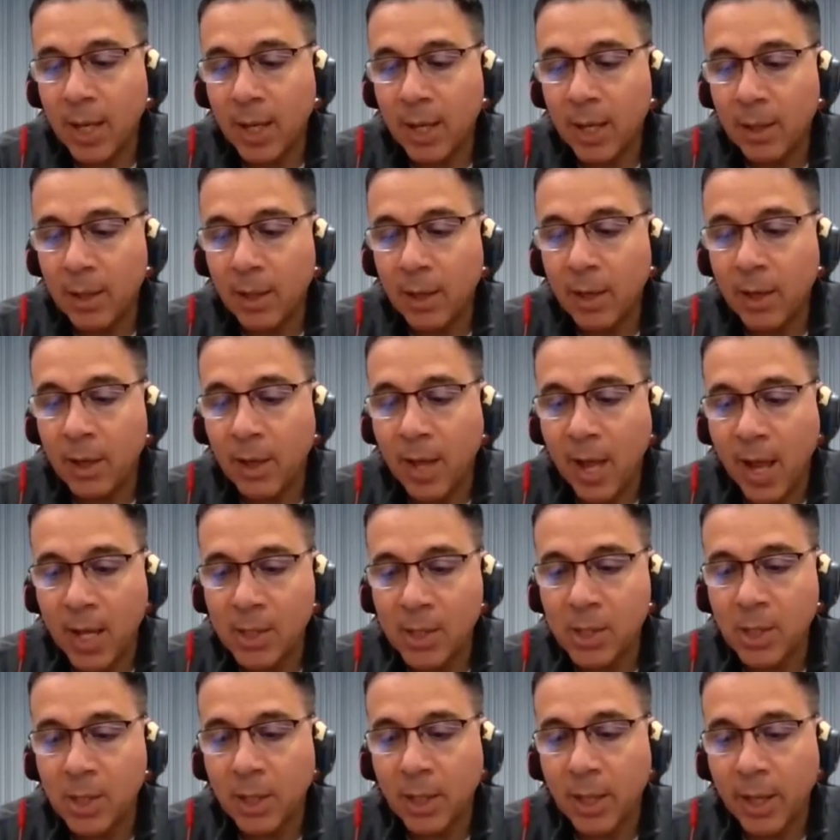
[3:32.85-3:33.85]
And in an
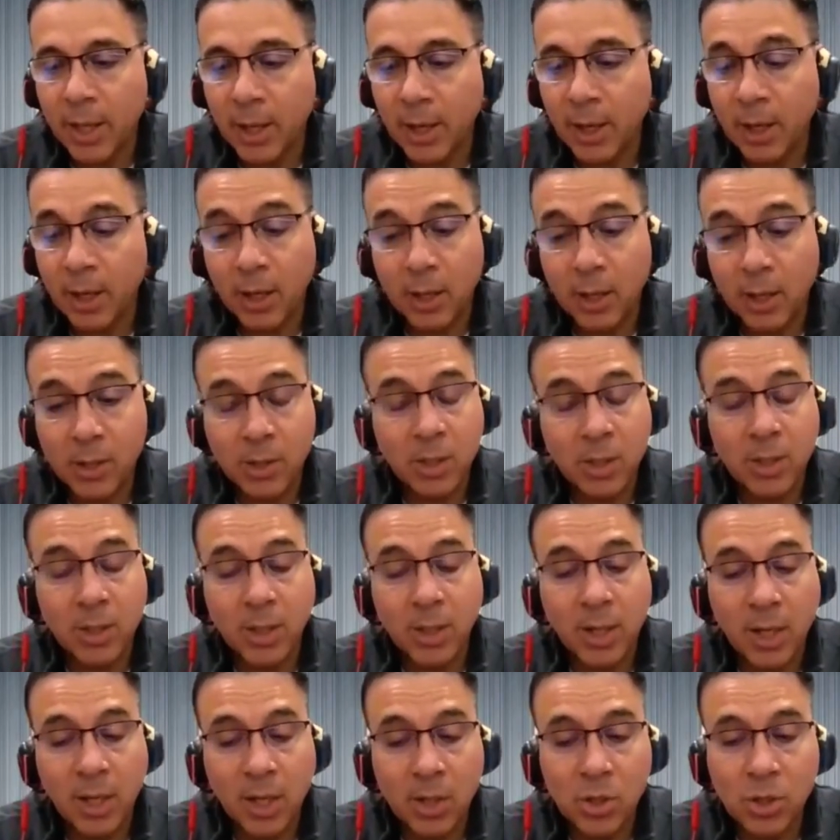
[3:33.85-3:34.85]
asset like a
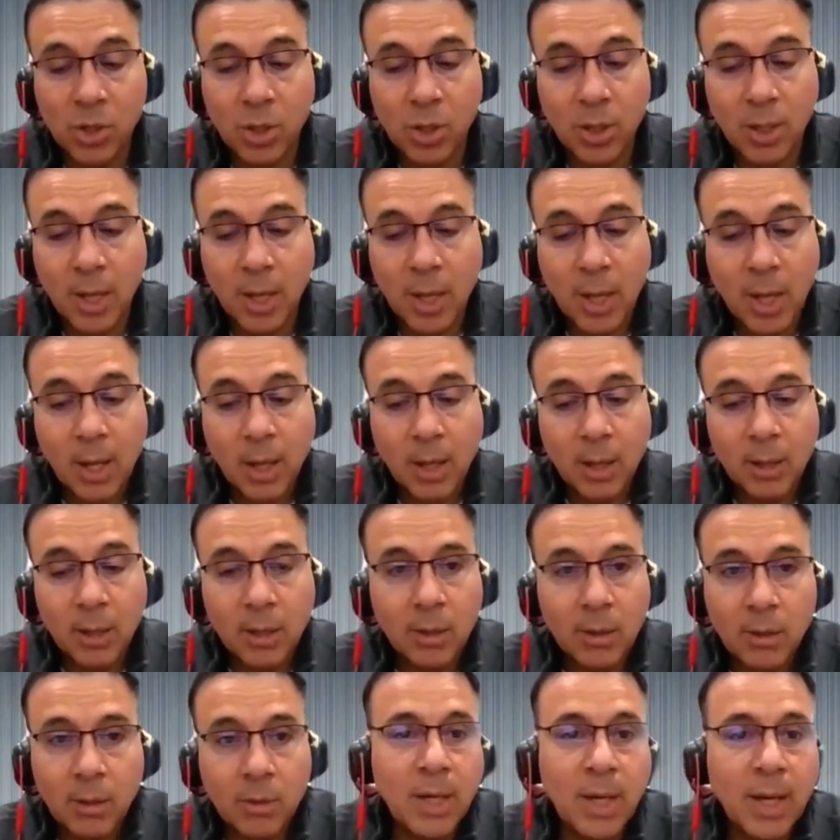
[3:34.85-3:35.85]
syndication,
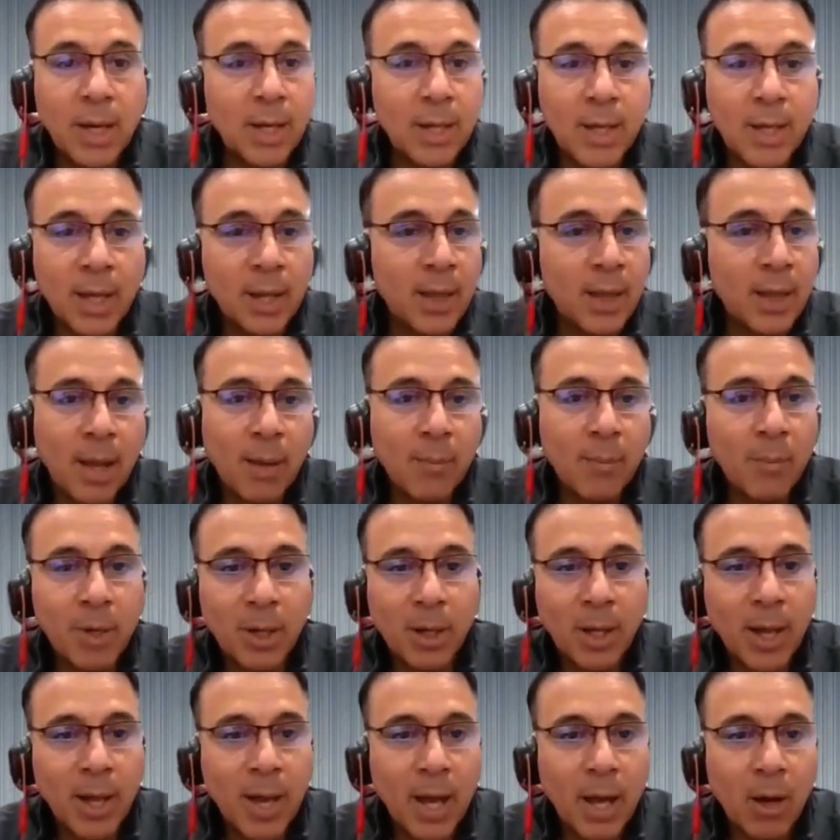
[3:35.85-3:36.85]
you can't get that
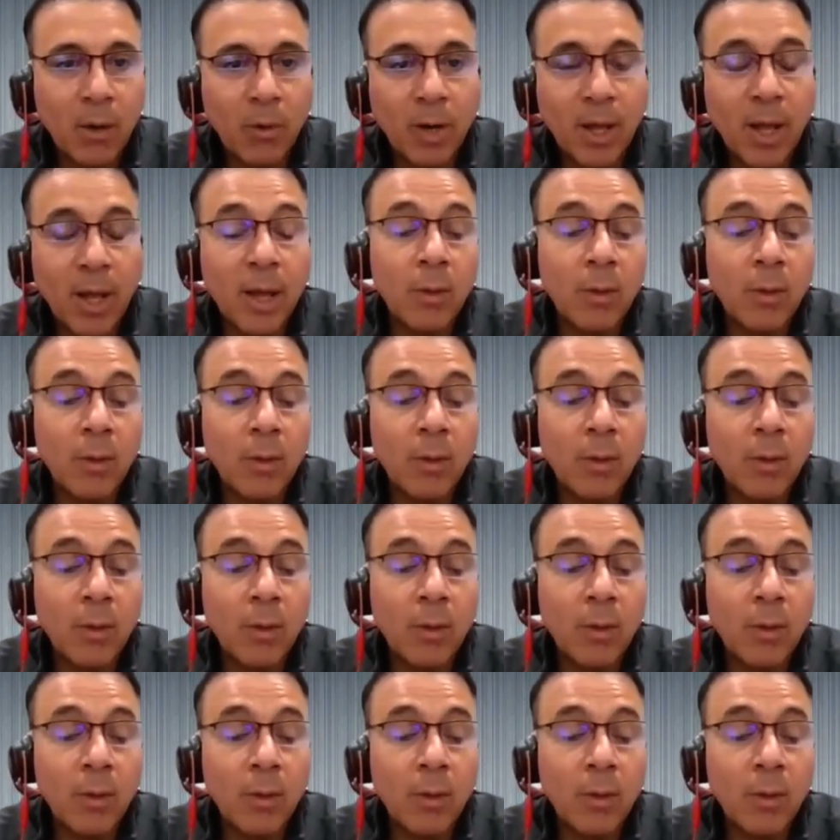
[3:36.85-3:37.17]
money out.